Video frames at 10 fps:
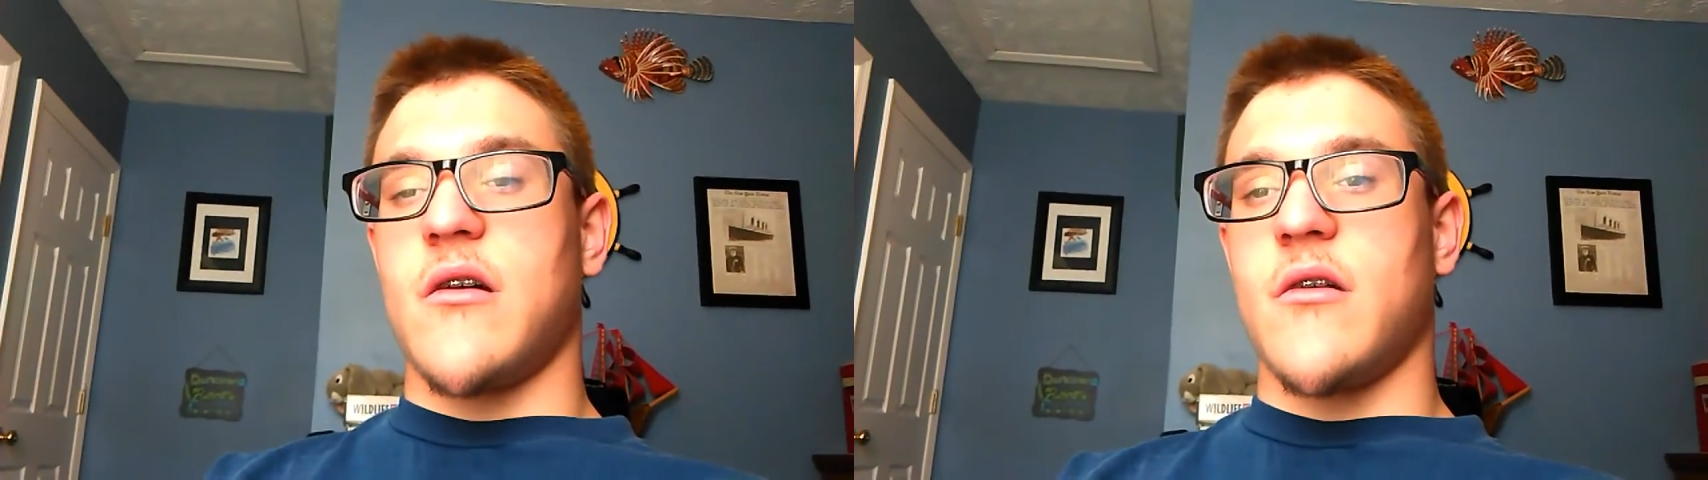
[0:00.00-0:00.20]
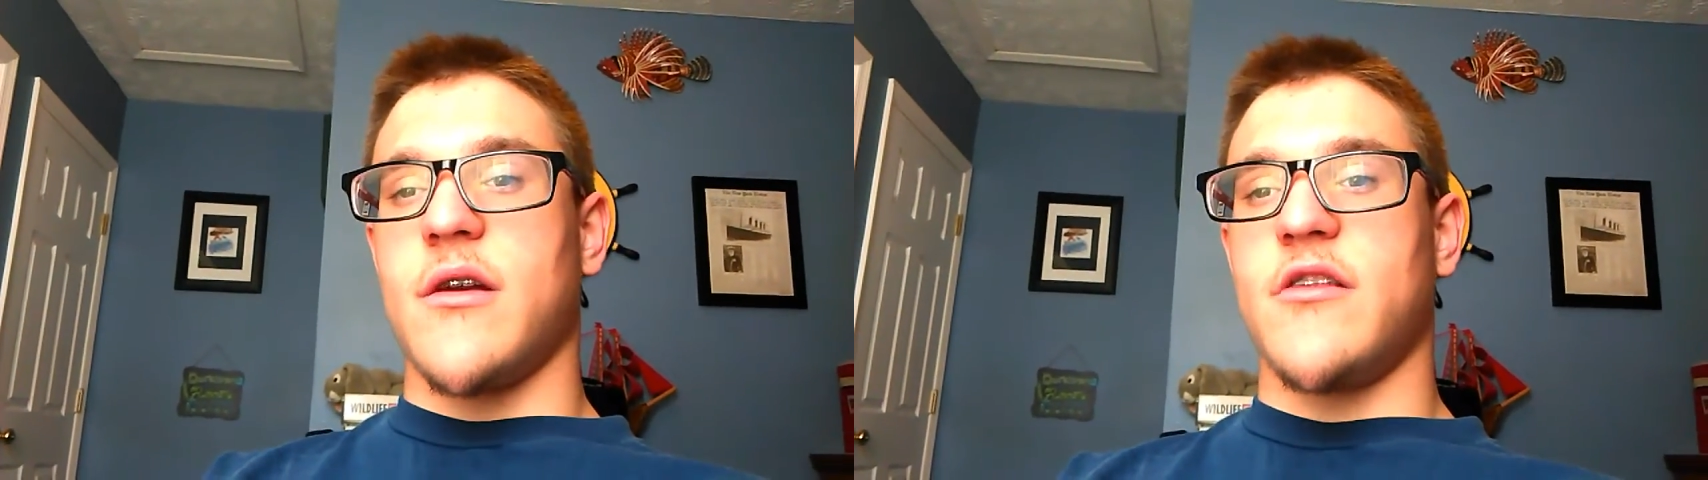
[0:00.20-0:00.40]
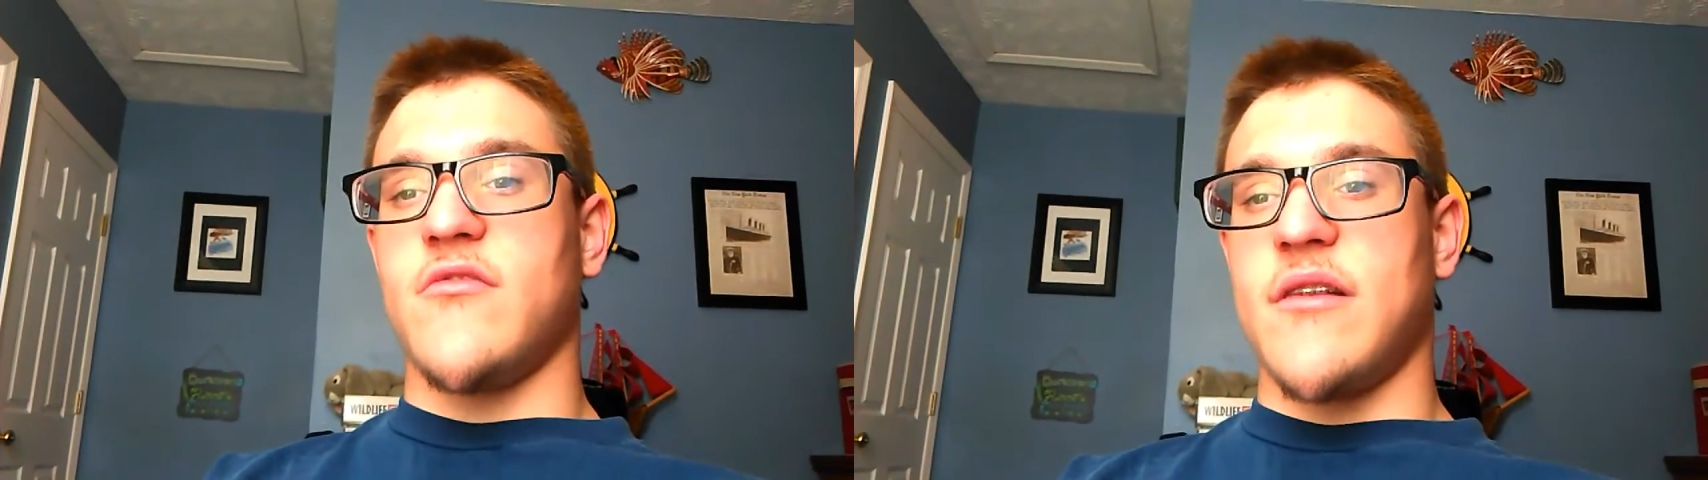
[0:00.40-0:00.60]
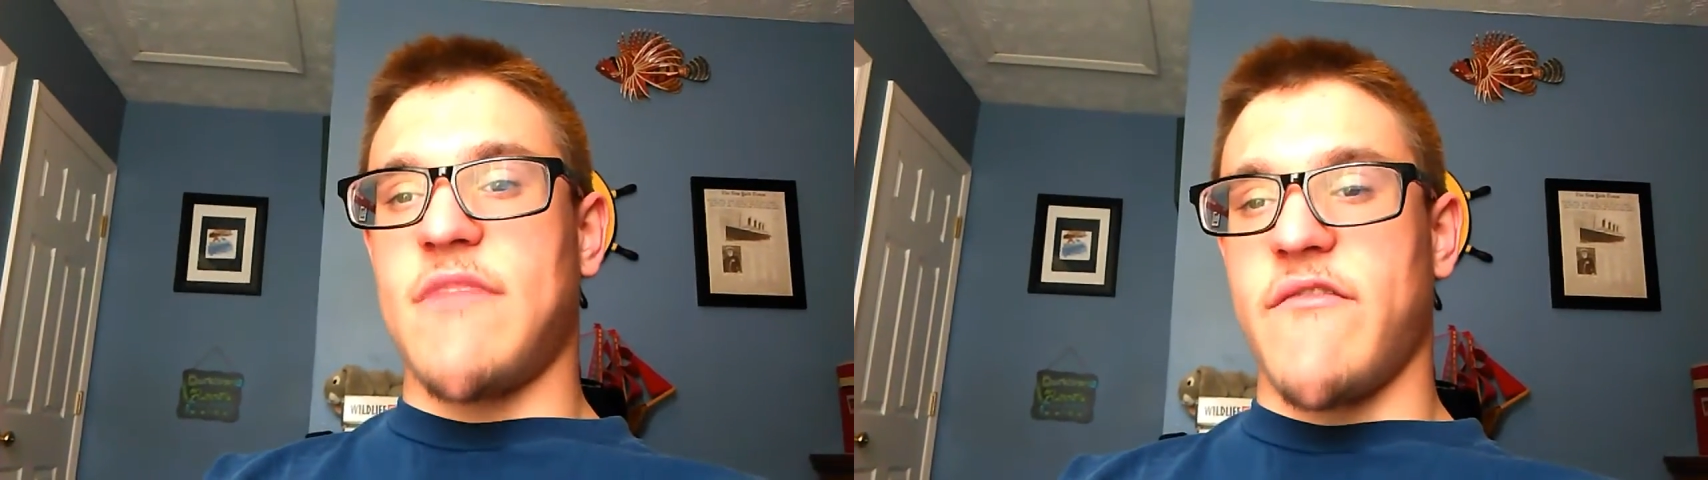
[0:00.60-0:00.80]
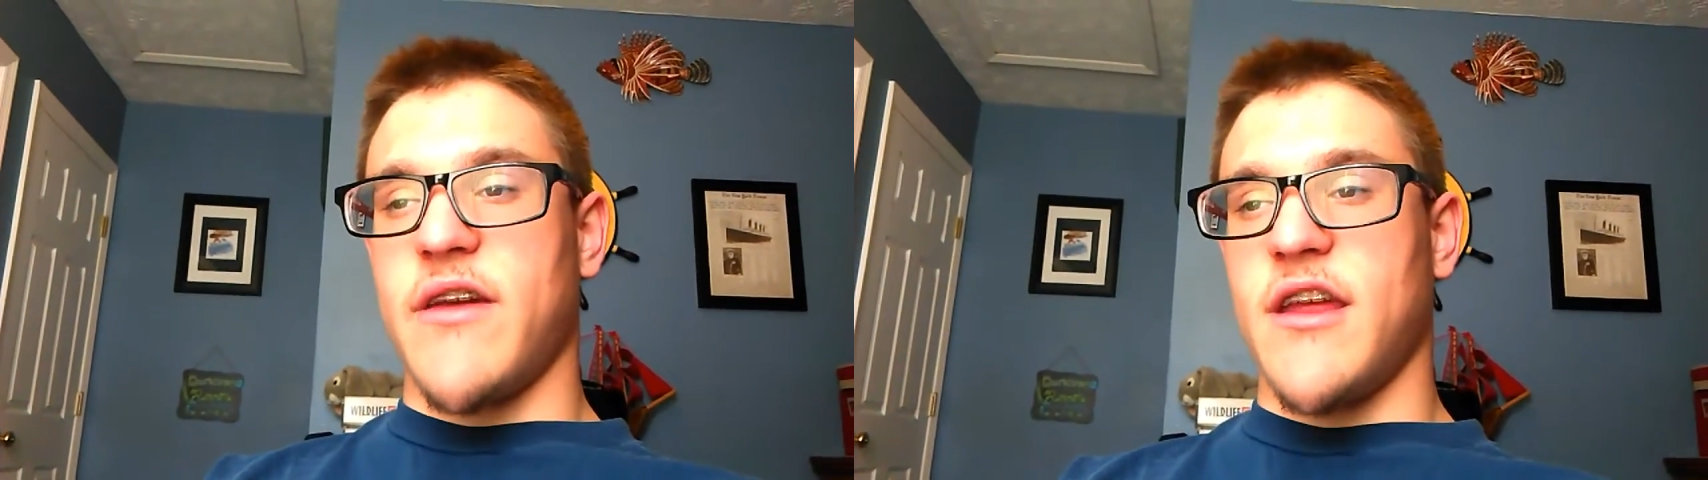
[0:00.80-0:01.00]
are enjoying
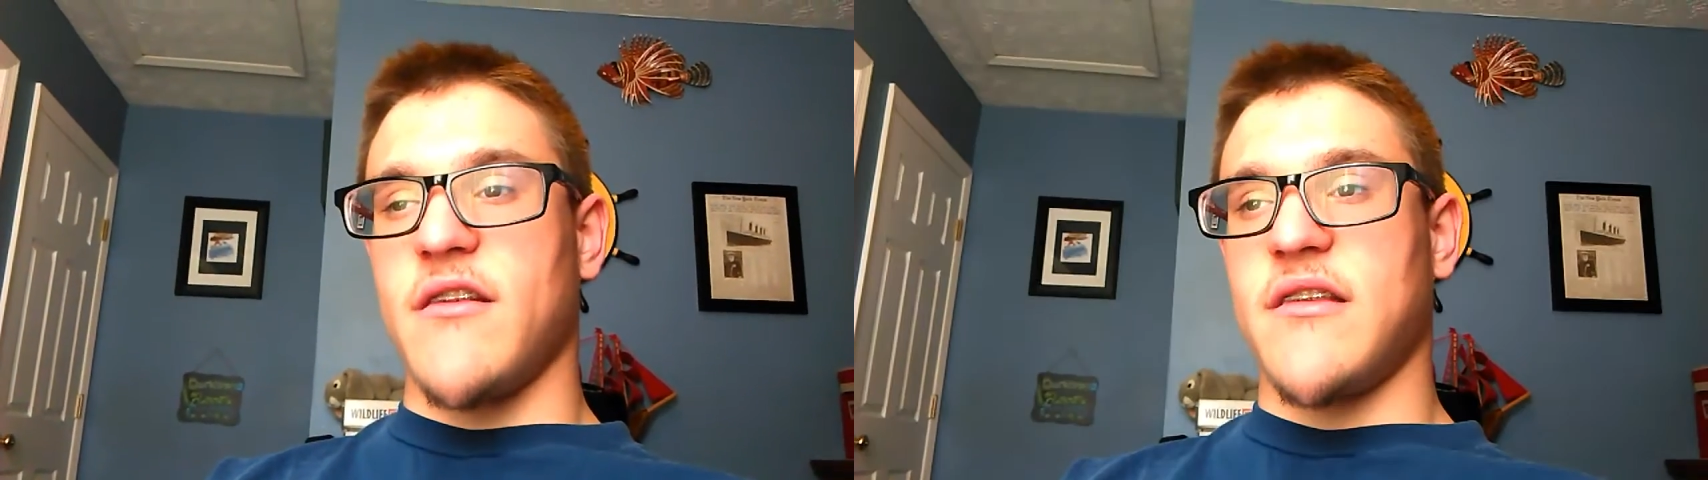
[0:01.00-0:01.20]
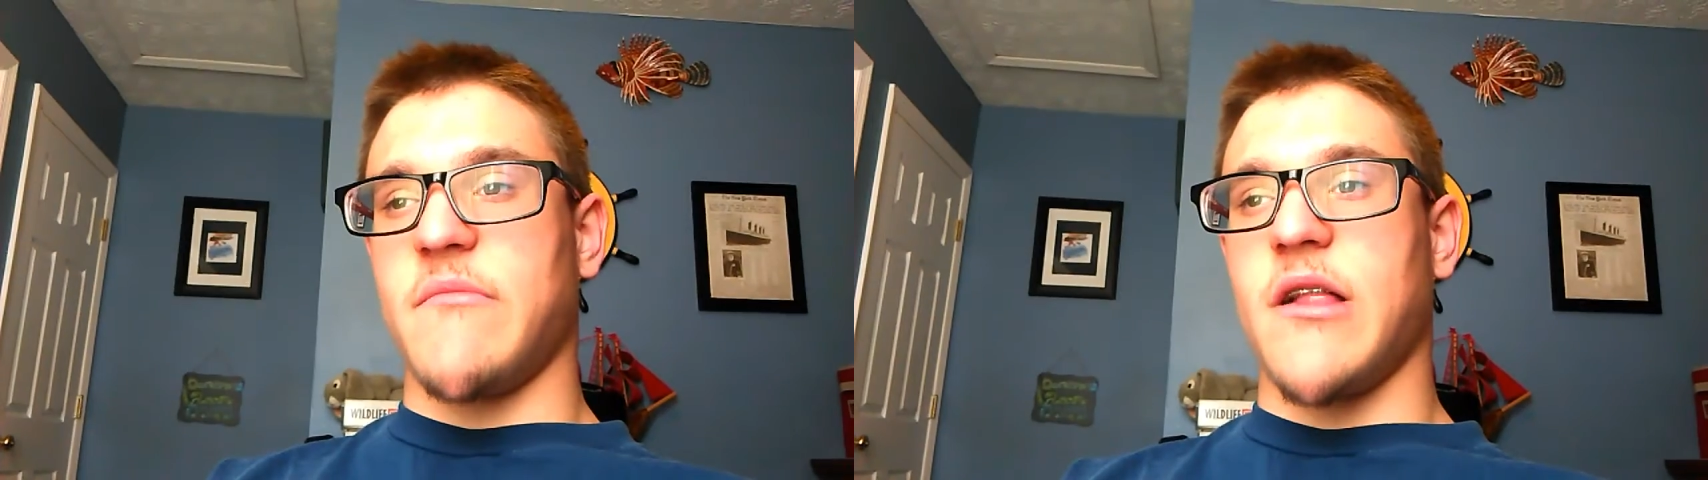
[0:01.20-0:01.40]
my videos and I'm